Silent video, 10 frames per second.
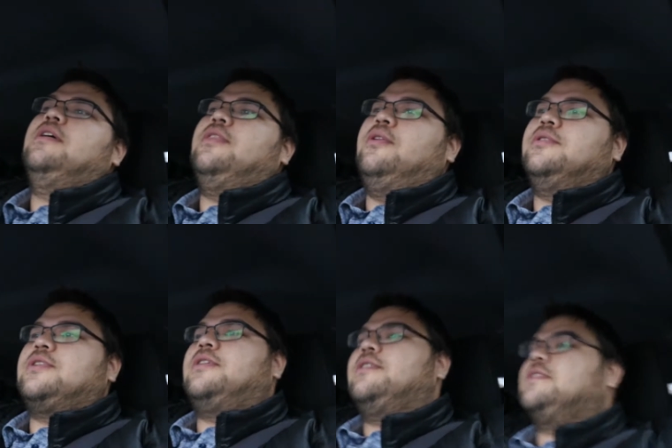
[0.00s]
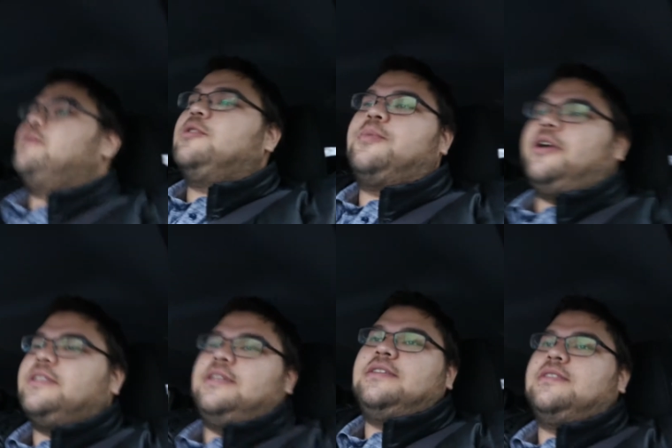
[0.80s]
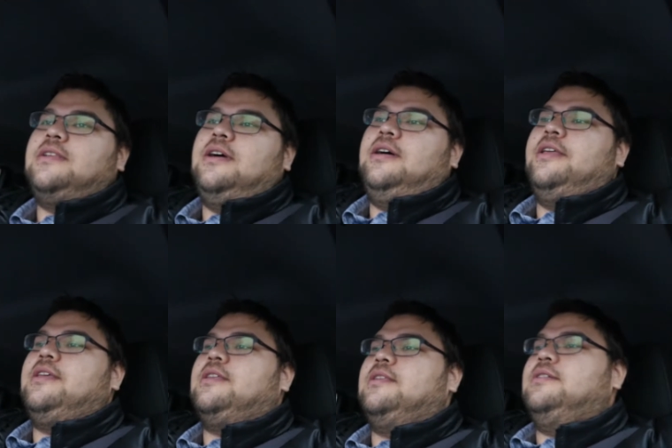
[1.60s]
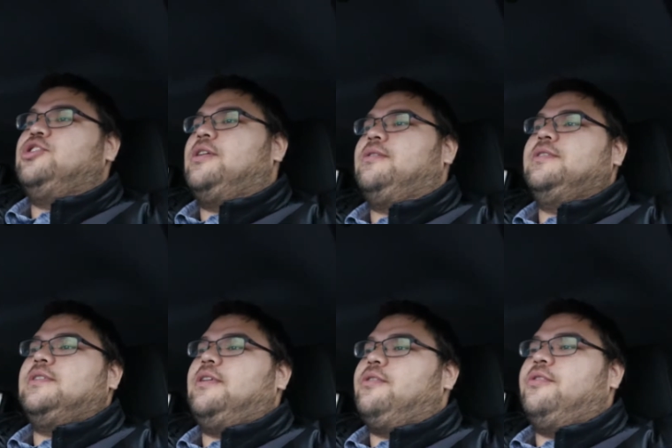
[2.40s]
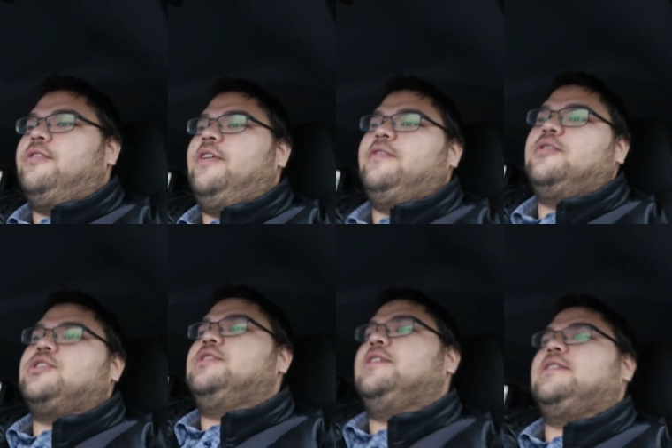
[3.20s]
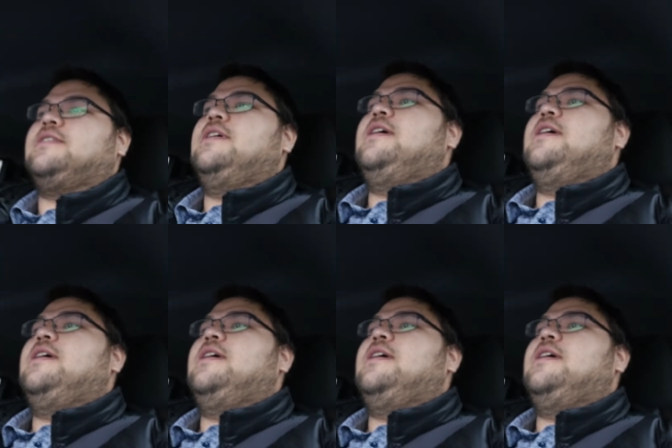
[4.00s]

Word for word: those are similar process. Uh, I think the general is another 35 question test.